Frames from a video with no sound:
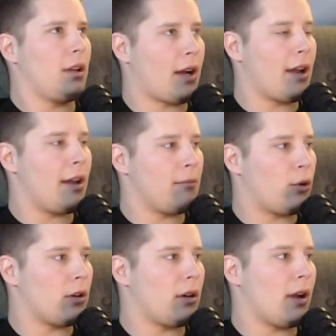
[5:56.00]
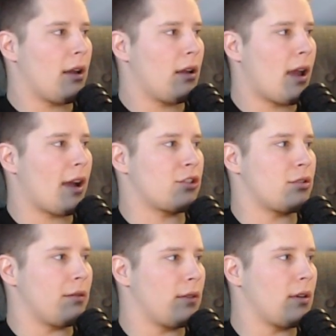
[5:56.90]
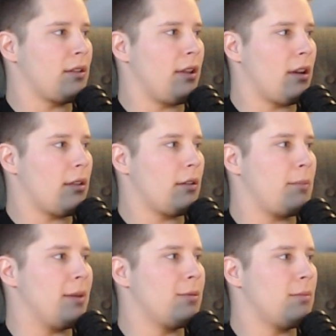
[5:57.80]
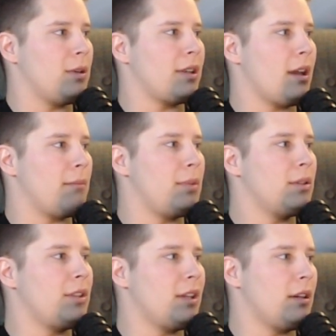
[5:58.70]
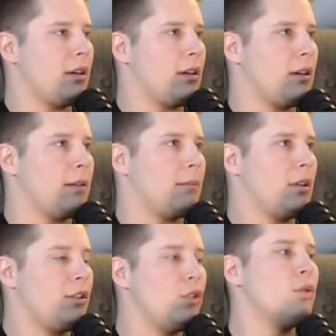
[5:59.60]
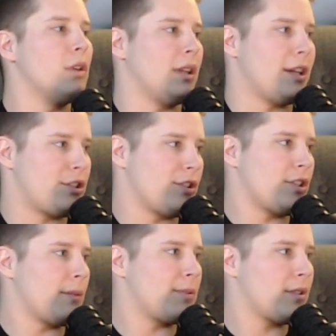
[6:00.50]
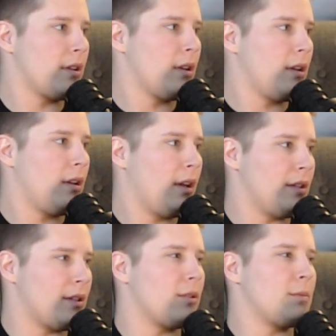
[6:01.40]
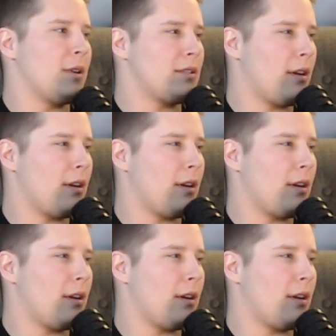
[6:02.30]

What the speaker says: I am more extroverted than other people, but yeah, building new relationships has always been tough